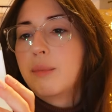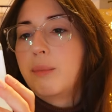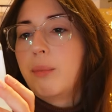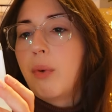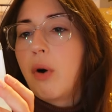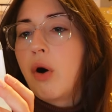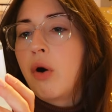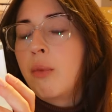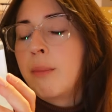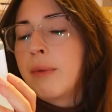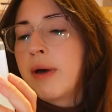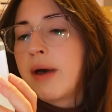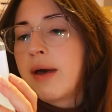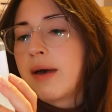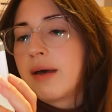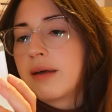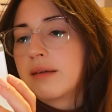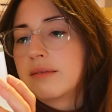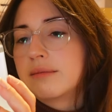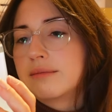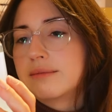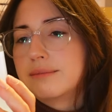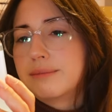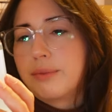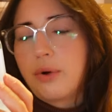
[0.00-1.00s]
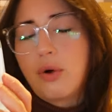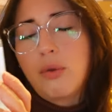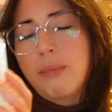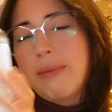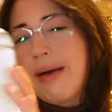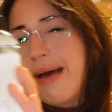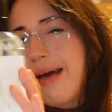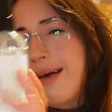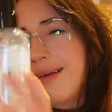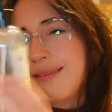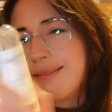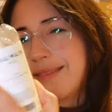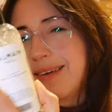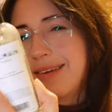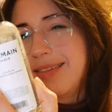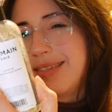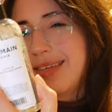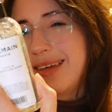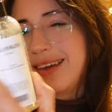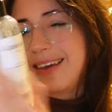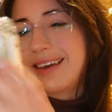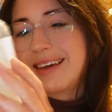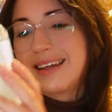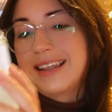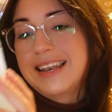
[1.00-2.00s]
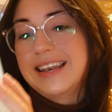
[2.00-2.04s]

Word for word: Balmain, Balmain, I think?